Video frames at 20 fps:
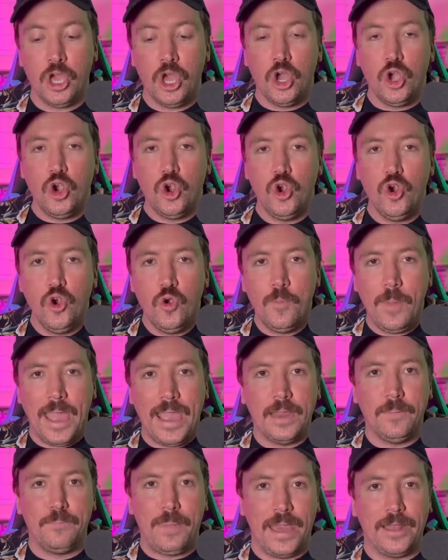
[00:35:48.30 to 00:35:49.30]
who
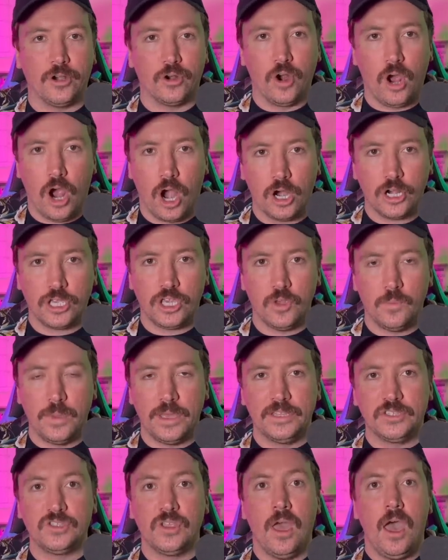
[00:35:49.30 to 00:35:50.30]
made better
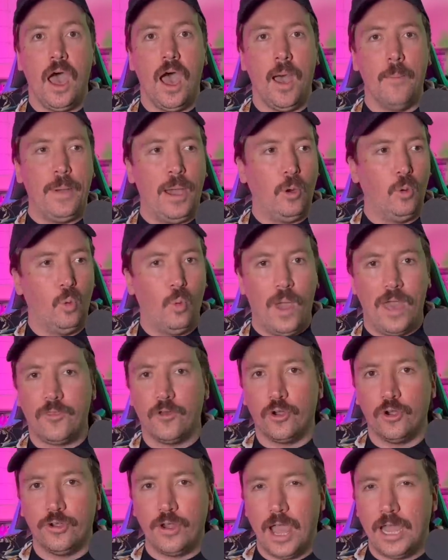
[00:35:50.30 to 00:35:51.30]
arguments about
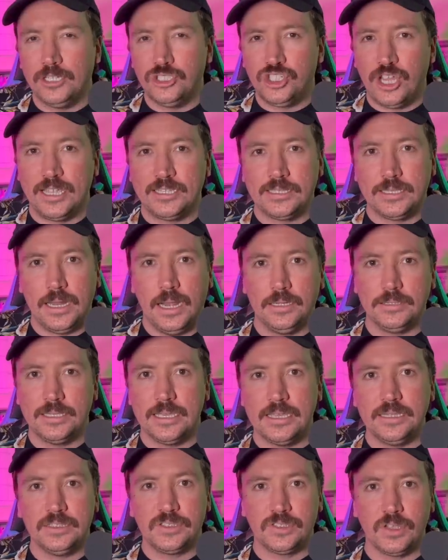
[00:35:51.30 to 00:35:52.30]
whether or not Jason
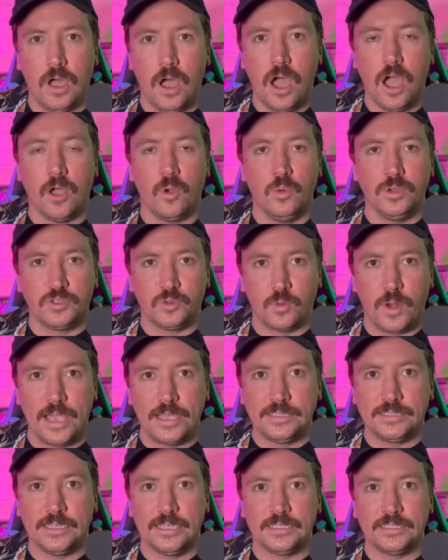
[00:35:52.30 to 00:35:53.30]
Aldean's song was
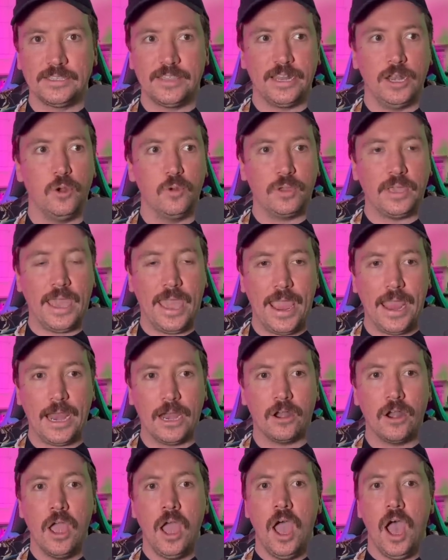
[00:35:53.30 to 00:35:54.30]
racist. They don't
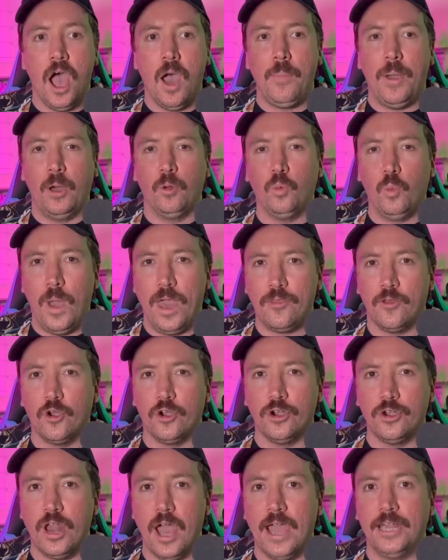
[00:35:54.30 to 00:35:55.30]
care about whether
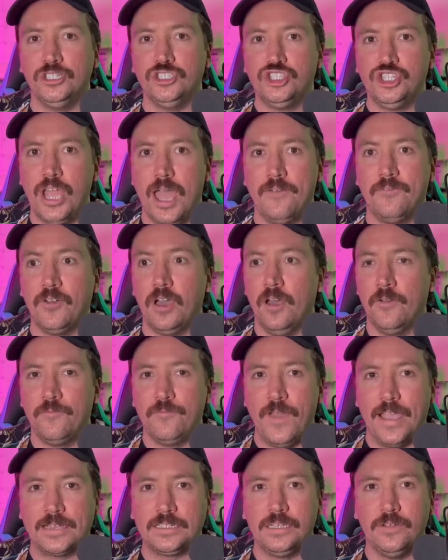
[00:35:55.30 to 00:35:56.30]
or not Jeff
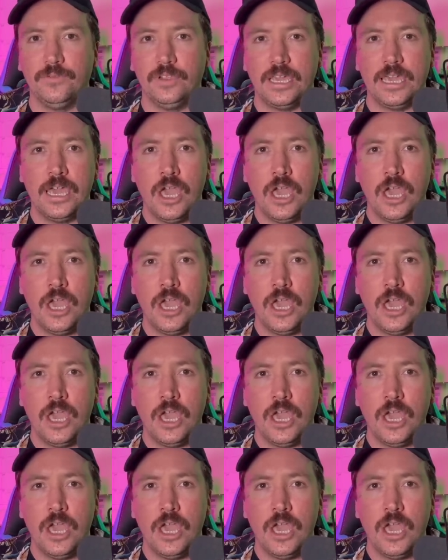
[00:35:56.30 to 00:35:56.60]
effectively